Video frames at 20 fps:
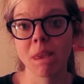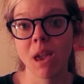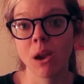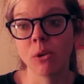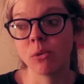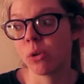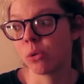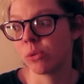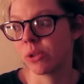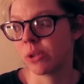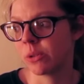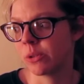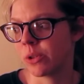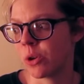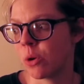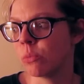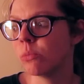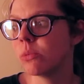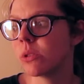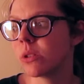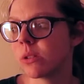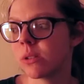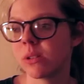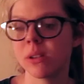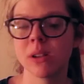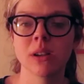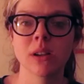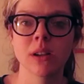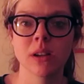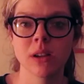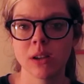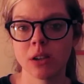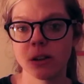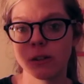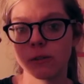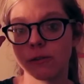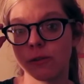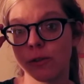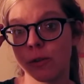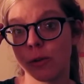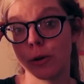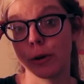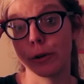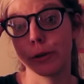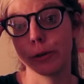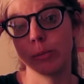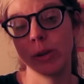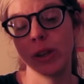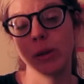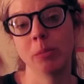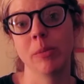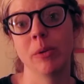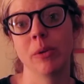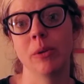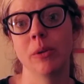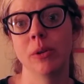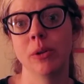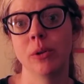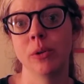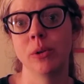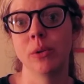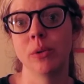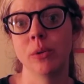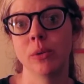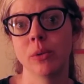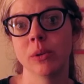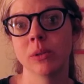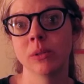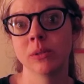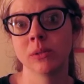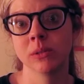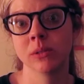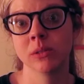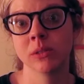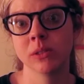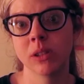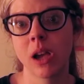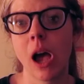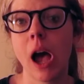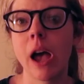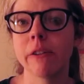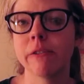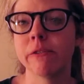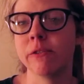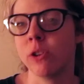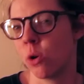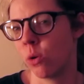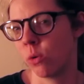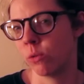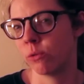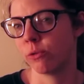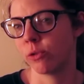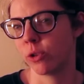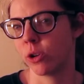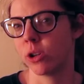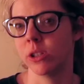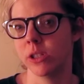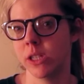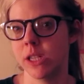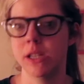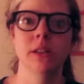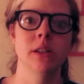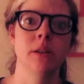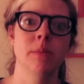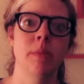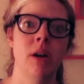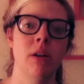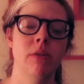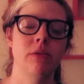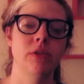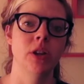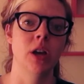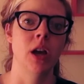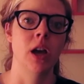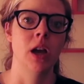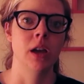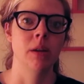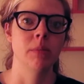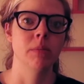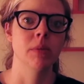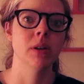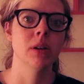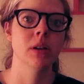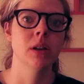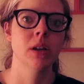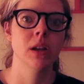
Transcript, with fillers: I wrote little notes for the people who I've known for a decent amount of time.